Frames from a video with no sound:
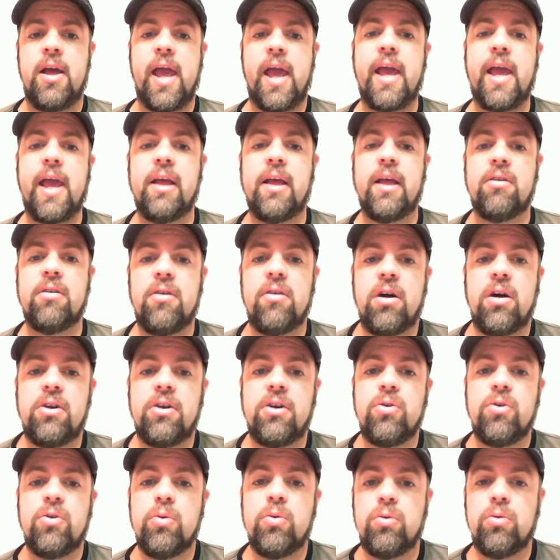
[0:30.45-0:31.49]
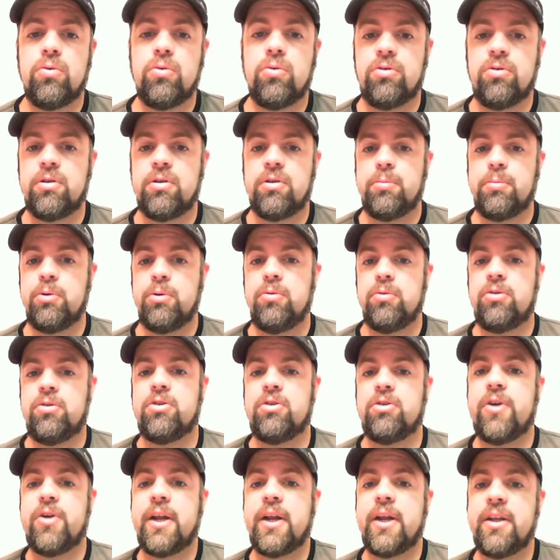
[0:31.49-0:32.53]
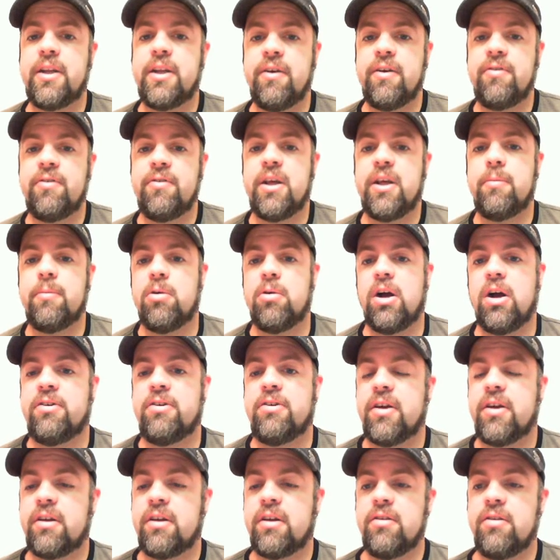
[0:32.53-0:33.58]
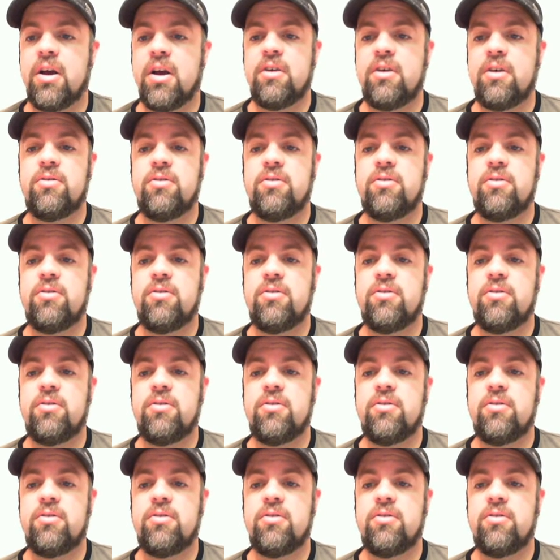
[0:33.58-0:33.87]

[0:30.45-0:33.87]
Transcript: hands-on tools to boost creativity in projects.